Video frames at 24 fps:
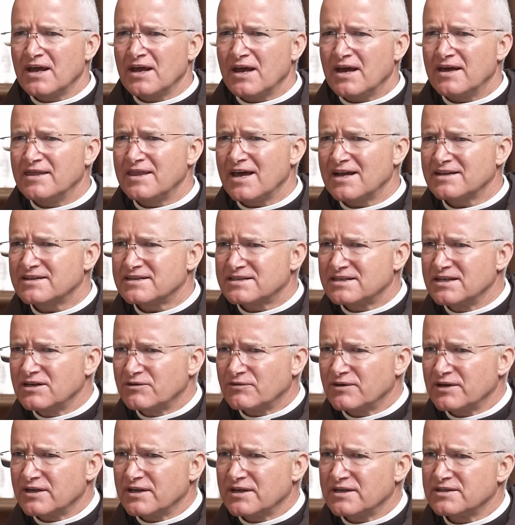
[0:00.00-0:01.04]
And that
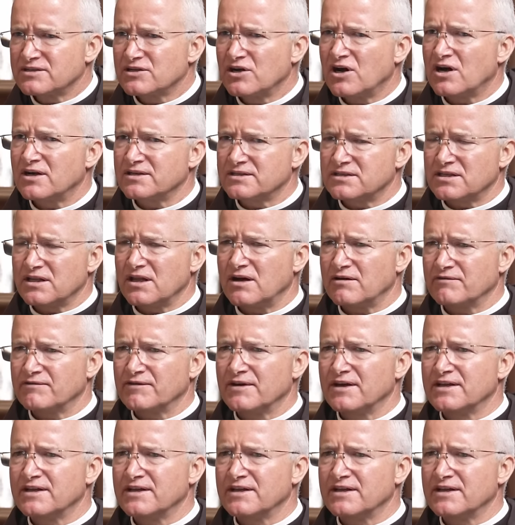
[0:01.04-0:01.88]
secret is God's love.